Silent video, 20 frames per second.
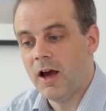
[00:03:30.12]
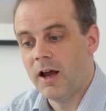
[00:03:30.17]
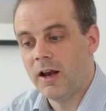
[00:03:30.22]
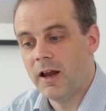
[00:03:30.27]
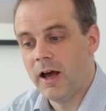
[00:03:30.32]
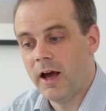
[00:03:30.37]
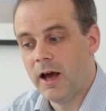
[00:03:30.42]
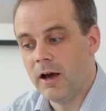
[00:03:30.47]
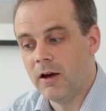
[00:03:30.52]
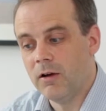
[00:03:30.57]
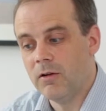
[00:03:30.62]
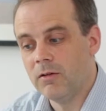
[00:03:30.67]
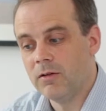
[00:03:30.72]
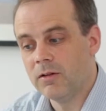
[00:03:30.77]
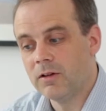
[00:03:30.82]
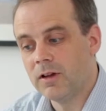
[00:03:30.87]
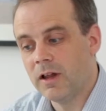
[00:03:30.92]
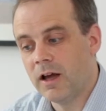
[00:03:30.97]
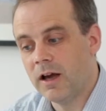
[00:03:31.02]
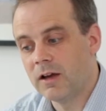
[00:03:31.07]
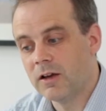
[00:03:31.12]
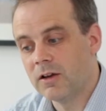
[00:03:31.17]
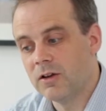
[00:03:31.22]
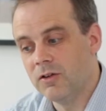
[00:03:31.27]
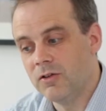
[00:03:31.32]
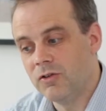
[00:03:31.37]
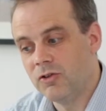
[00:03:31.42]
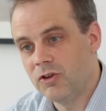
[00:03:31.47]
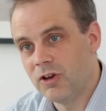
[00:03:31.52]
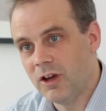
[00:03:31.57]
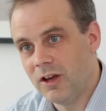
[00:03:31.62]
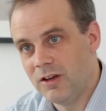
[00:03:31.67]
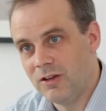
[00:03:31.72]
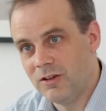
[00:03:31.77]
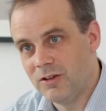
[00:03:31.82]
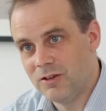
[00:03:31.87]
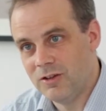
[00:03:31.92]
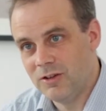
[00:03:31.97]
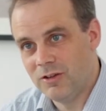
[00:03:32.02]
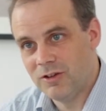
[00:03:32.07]
and how that can
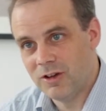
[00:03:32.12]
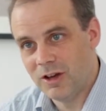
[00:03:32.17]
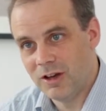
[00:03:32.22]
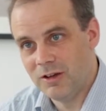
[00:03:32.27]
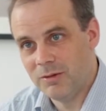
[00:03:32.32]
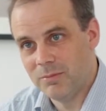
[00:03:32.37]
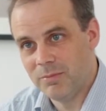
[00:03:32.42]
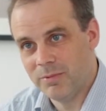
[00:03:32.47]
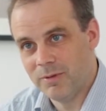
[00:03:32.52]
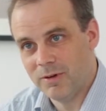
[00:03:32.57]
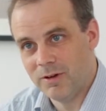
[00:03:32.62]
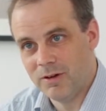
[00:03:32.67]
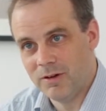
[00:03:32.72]
change the shape